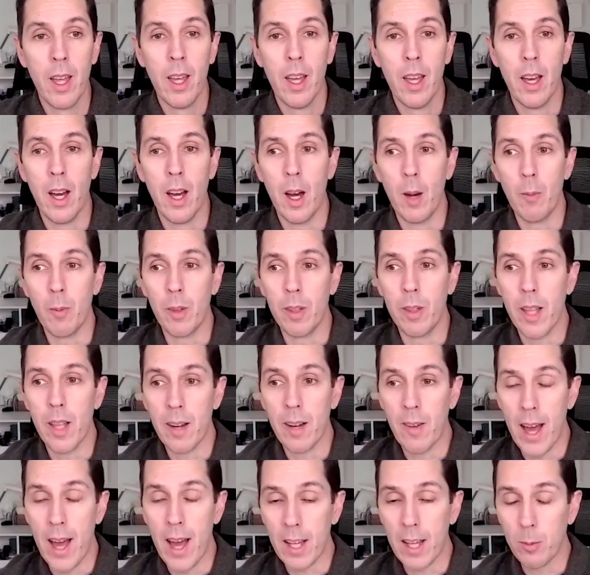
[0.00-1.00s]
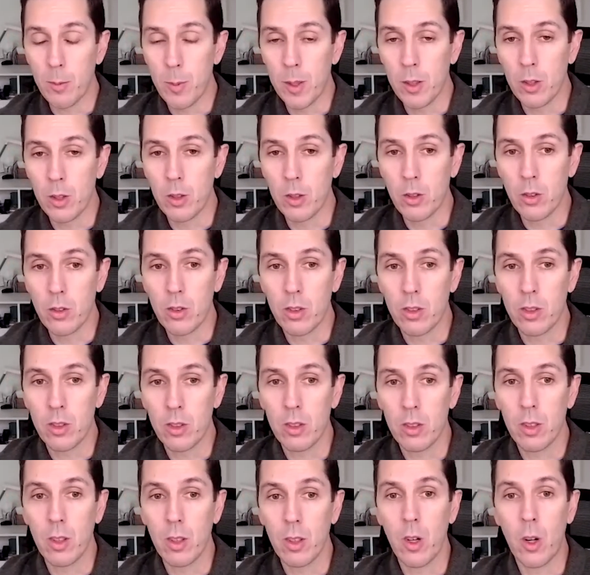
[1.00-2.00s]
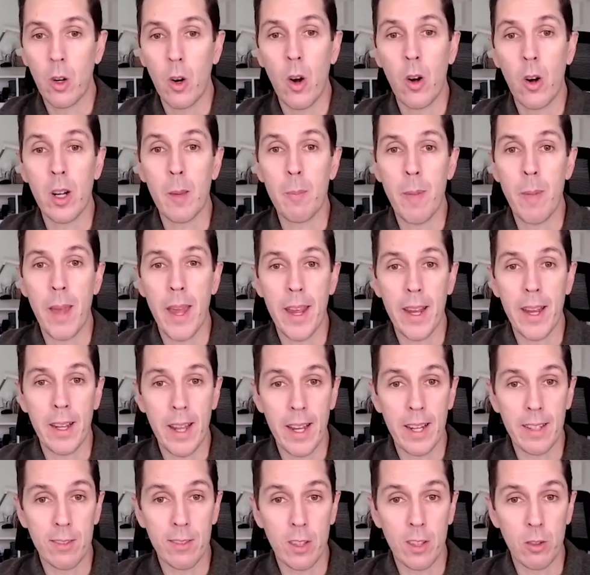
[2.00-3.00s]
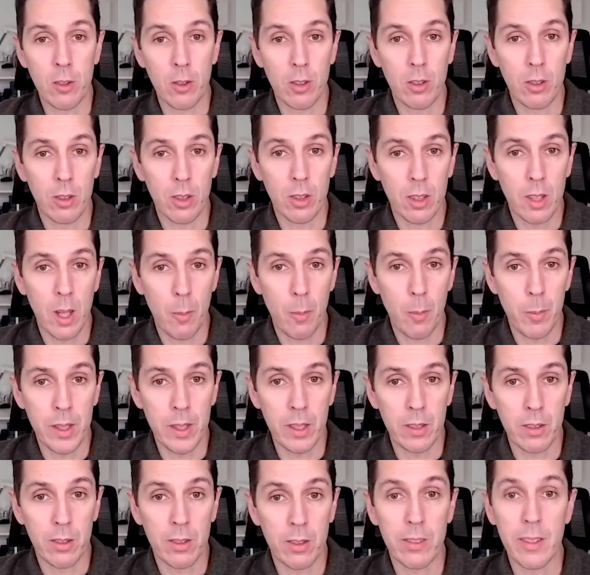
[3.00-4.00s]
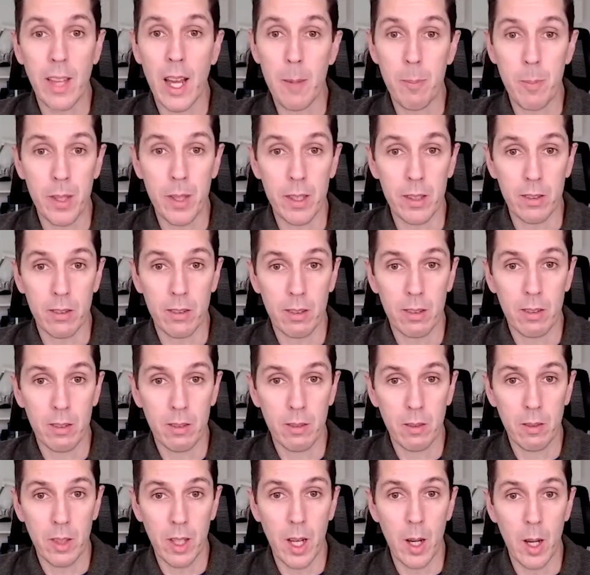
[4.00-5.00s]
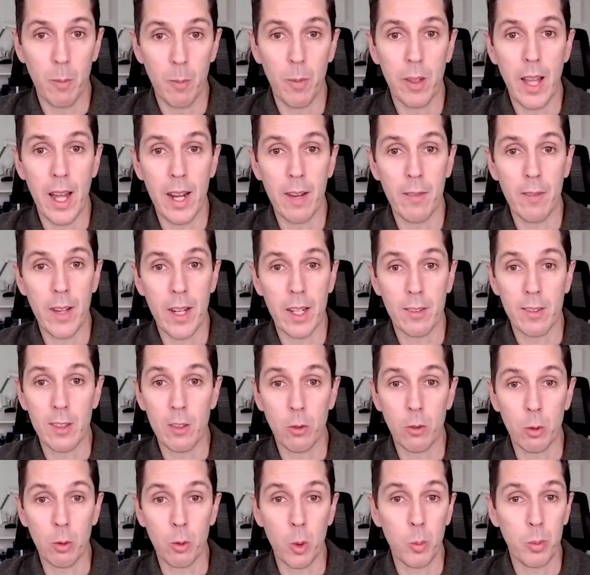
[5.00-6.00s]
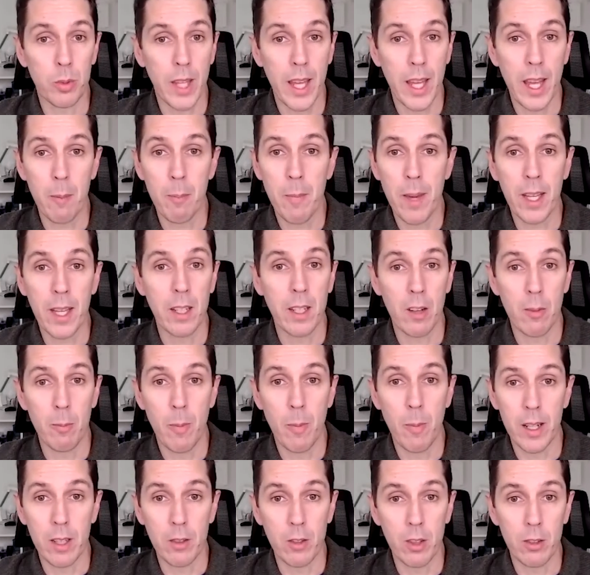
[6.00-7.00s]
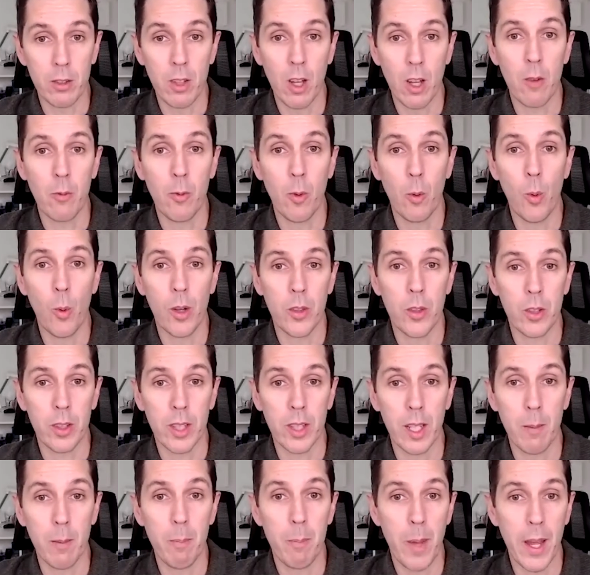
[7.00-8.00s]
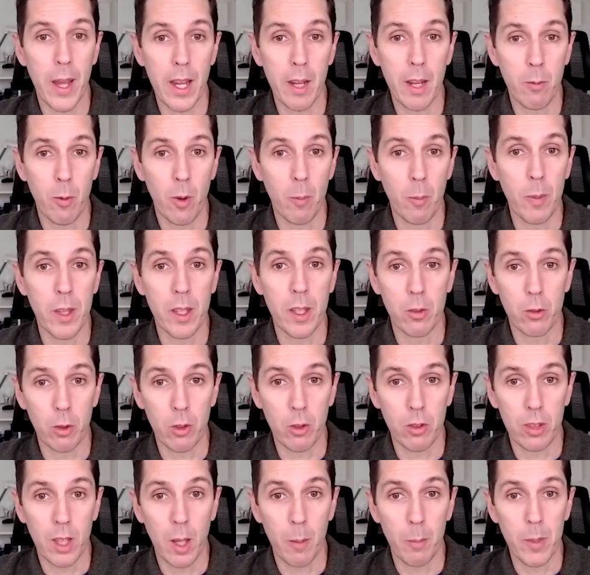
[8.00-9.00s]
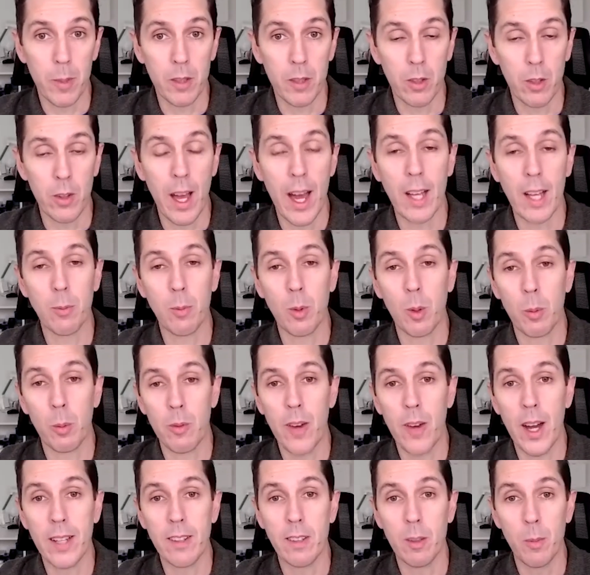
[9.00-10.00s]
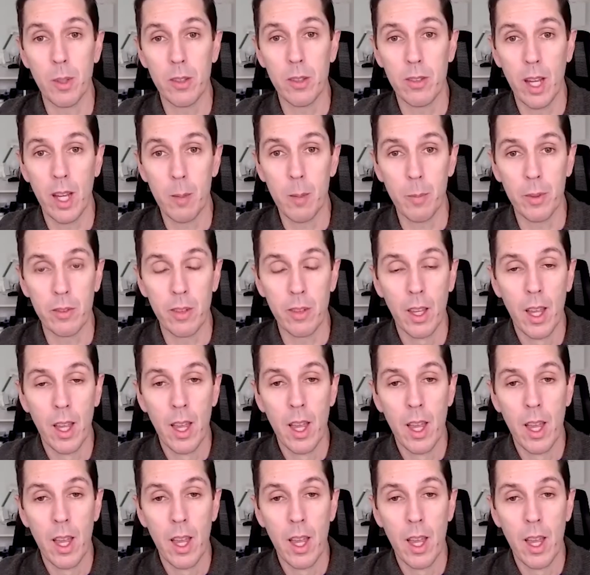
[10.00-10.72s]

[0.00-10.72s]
Um, a lot of hospitals are already paying anesthesia companies stipends. Um, a lot of anesthesia groups can't make enough money just off of what they're getting paid from the insurance company. So the hospital provides them the stipends.